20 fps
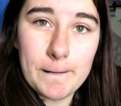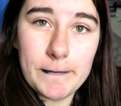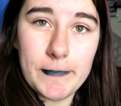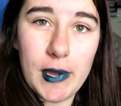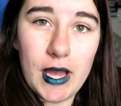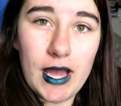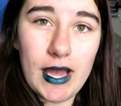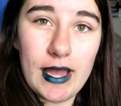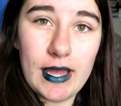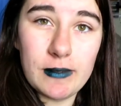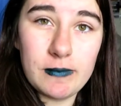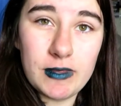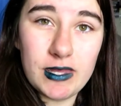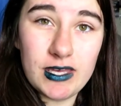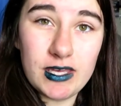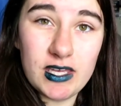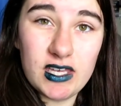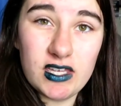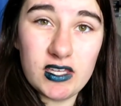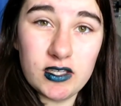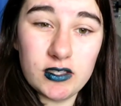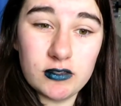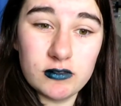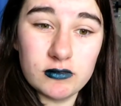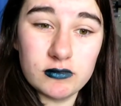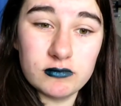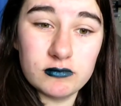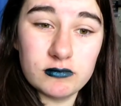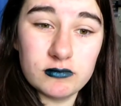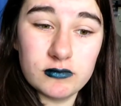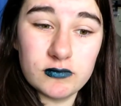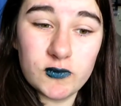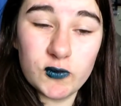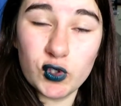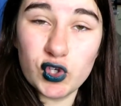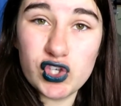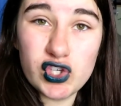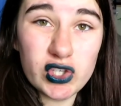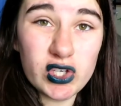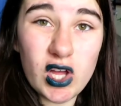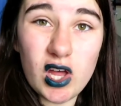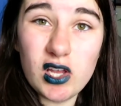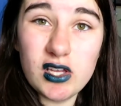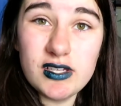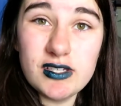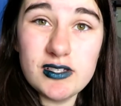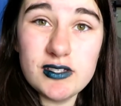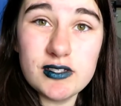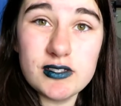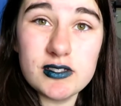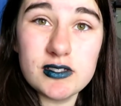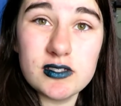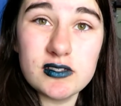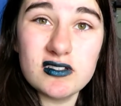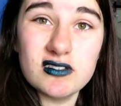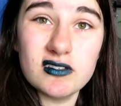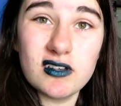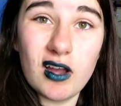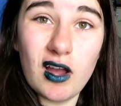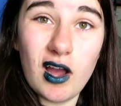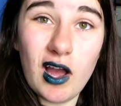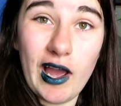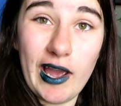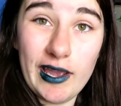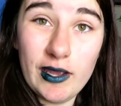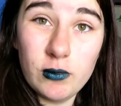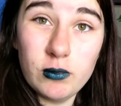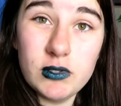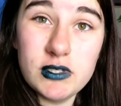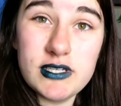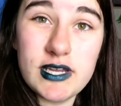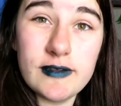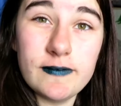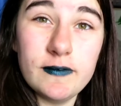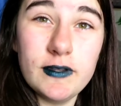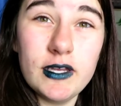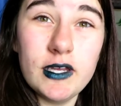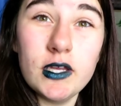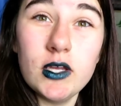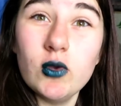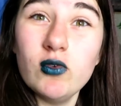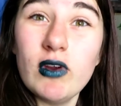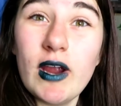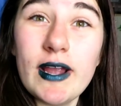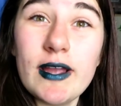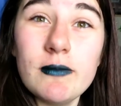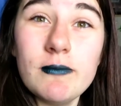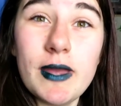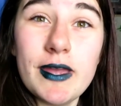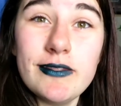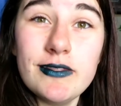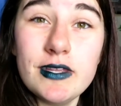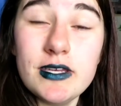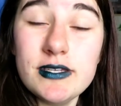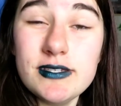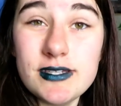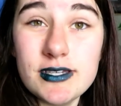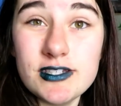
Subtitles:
But I mean, for $2, I would definitely recommend this.